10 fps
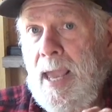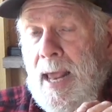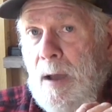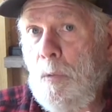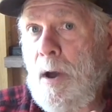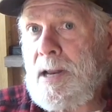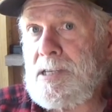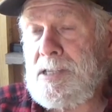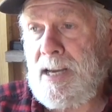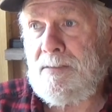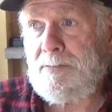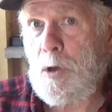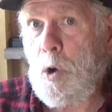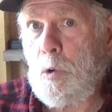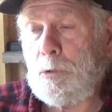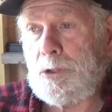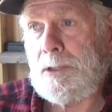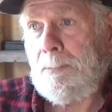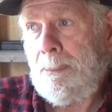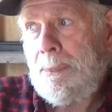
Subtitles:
and I want to see if those